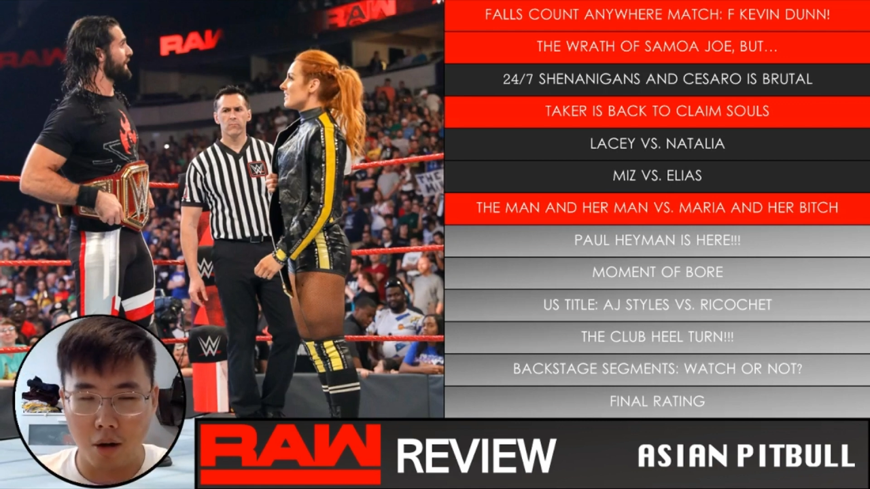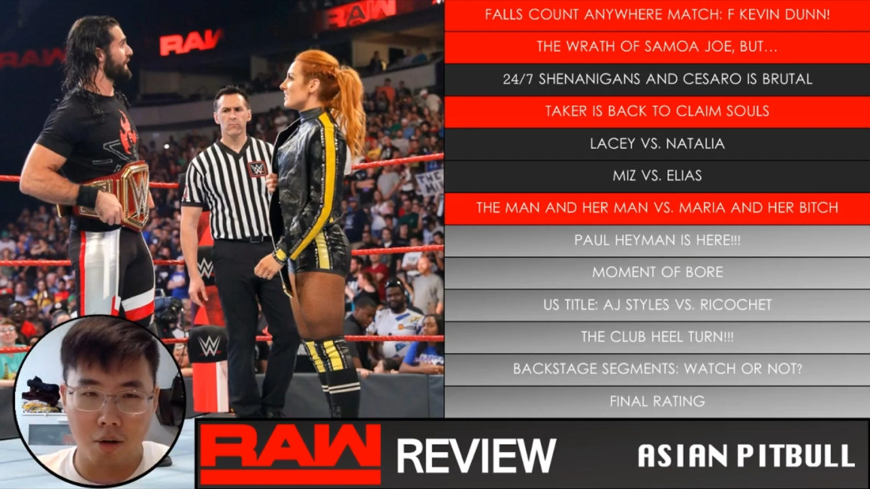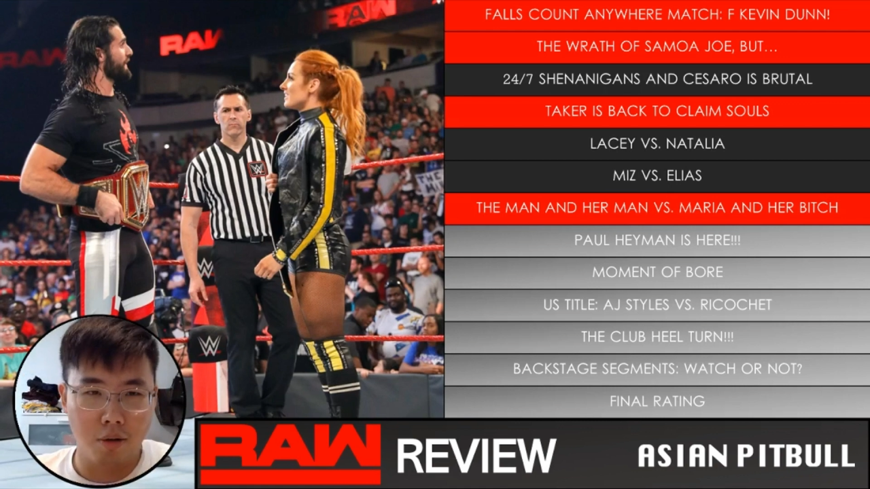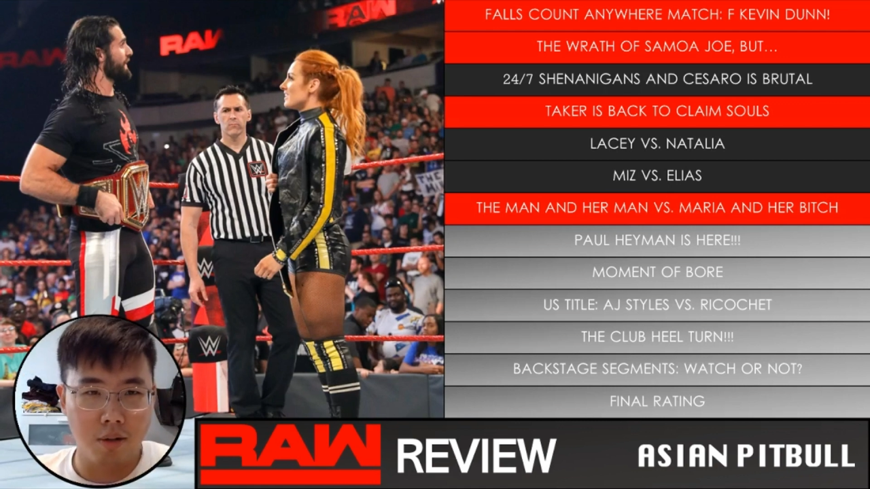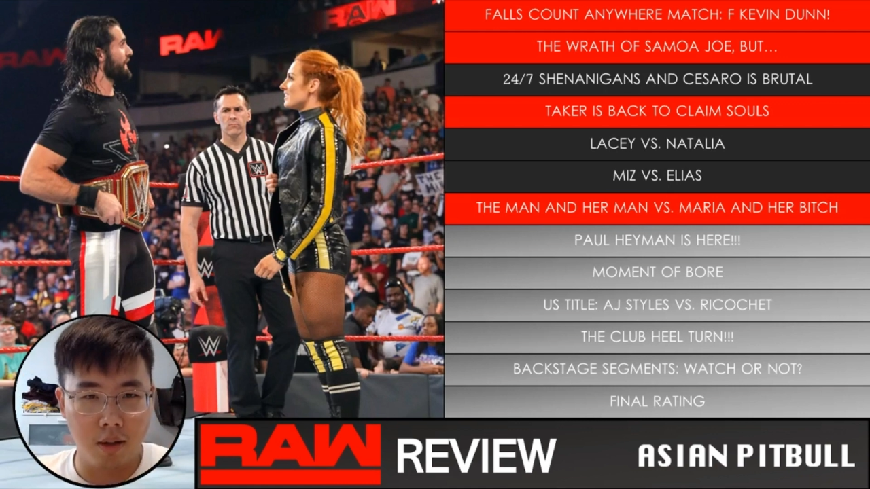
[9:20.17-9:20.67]

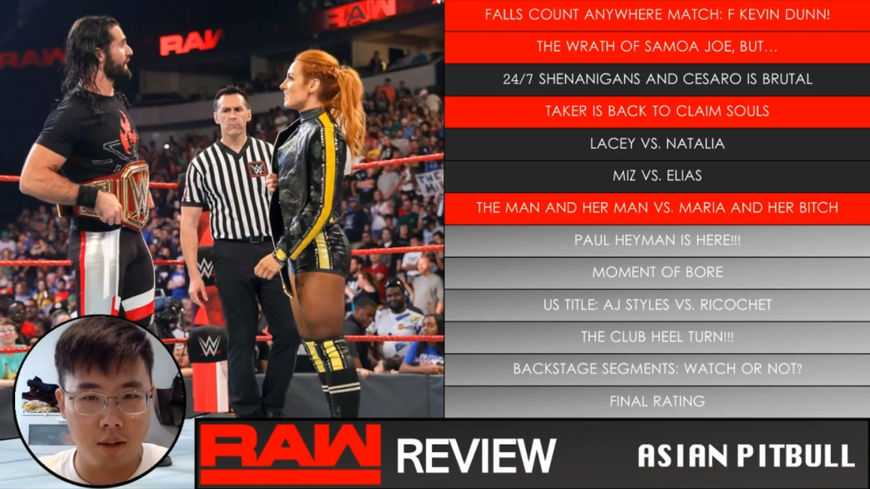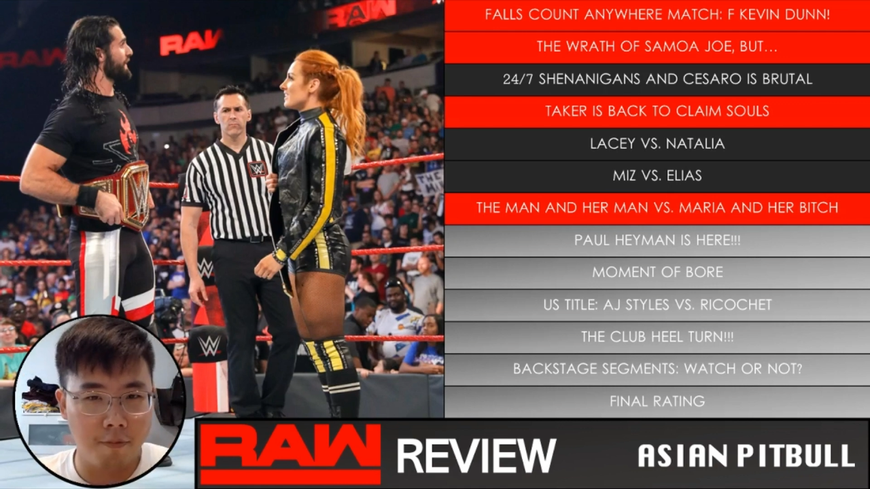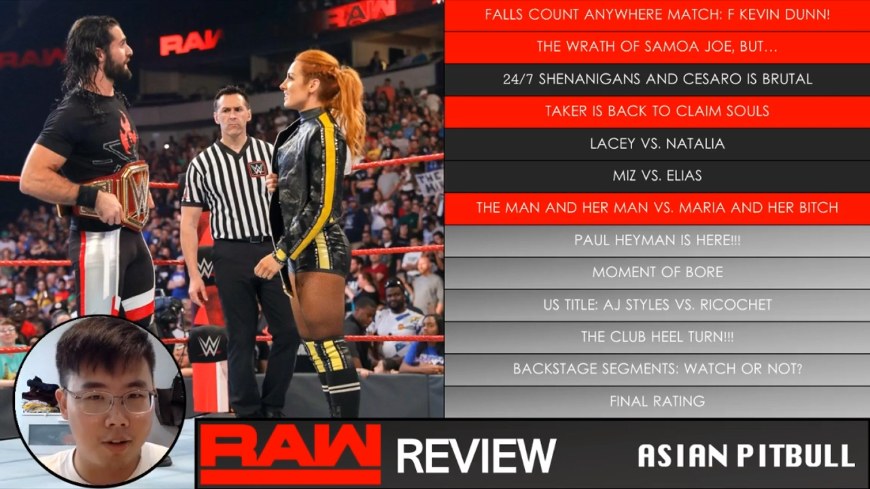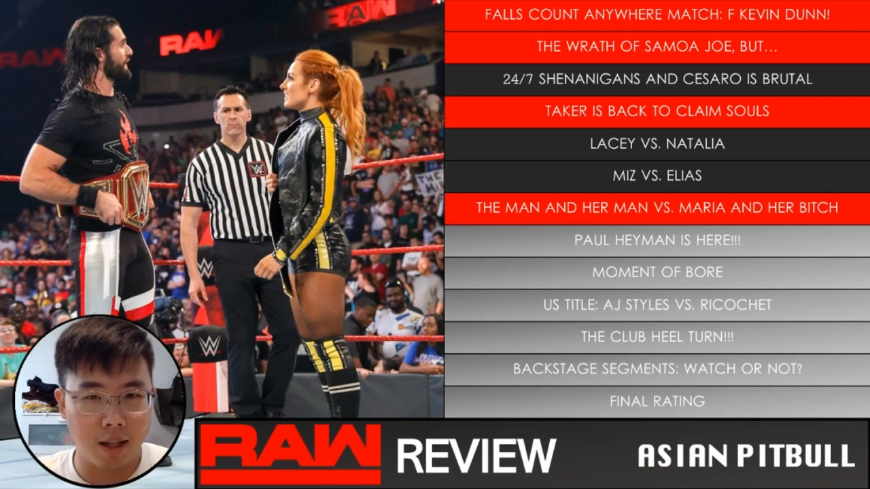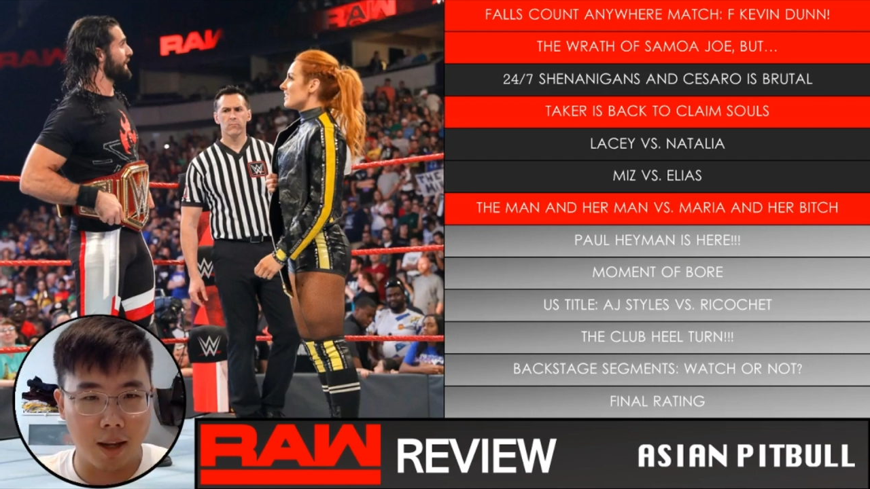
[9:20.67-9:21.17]
or
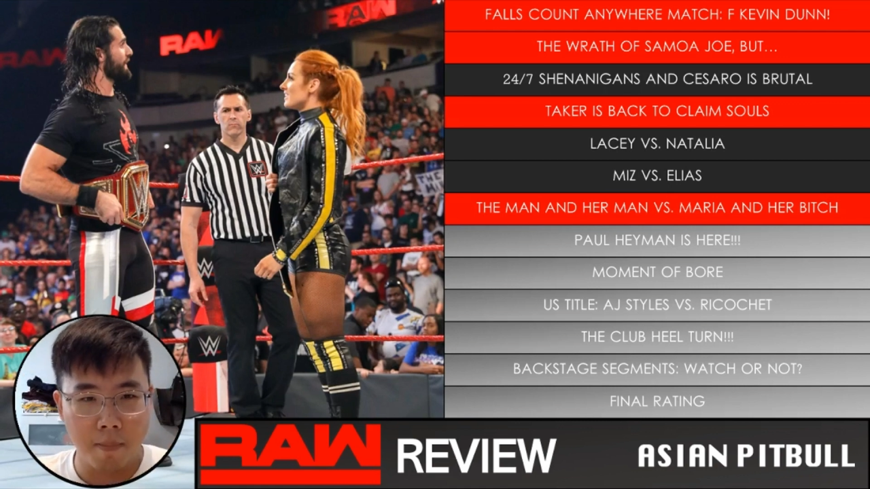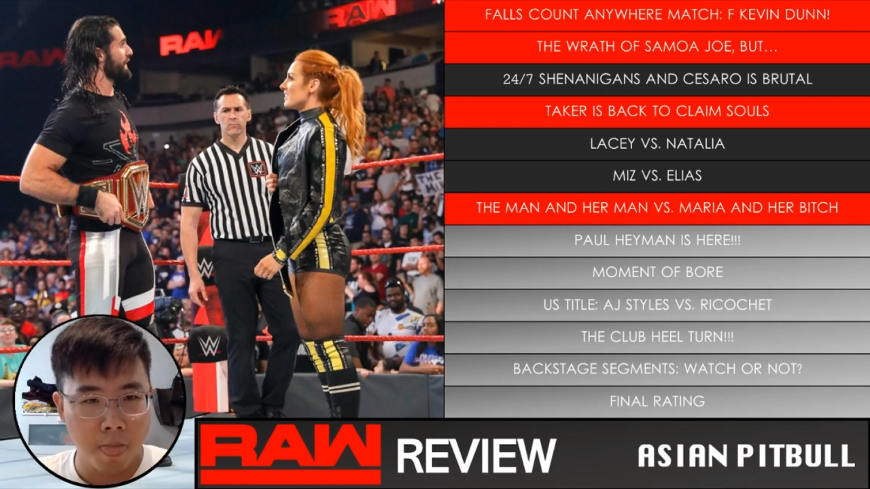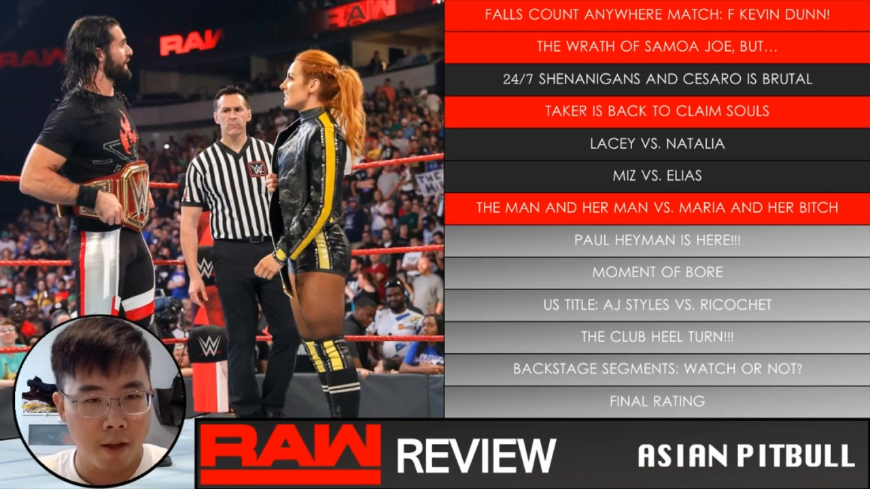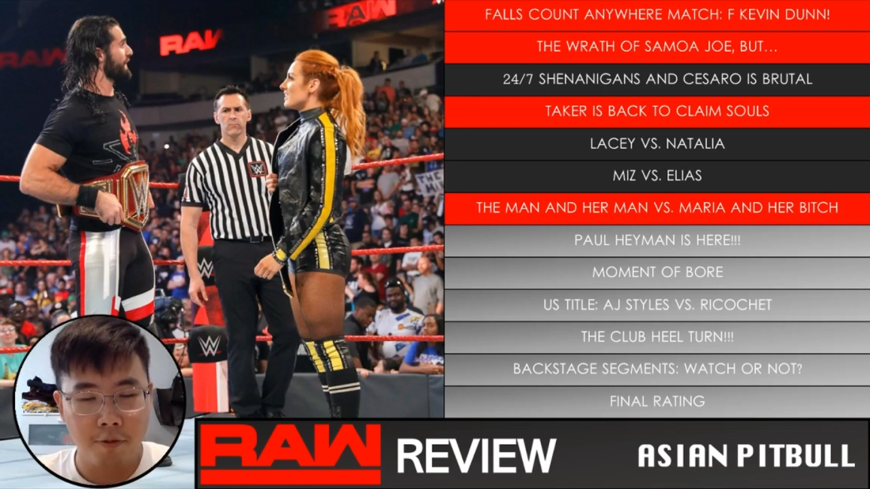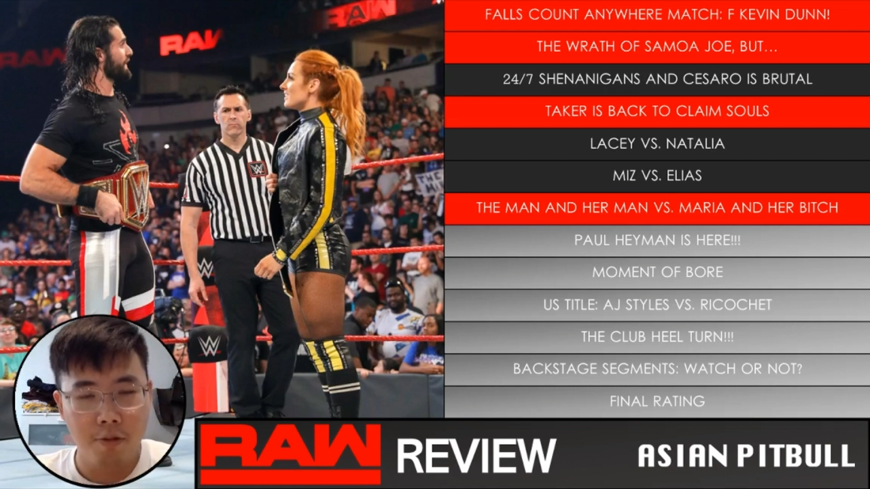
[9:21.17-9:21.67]
even like
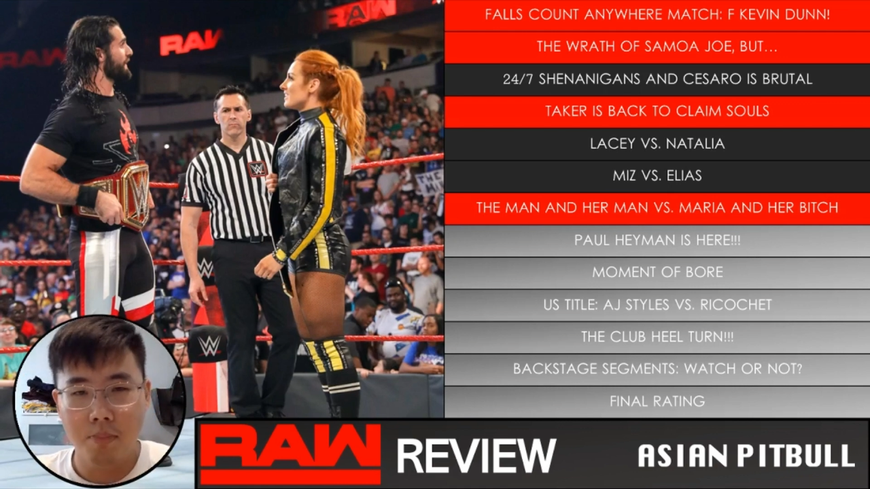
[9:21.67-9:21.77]
few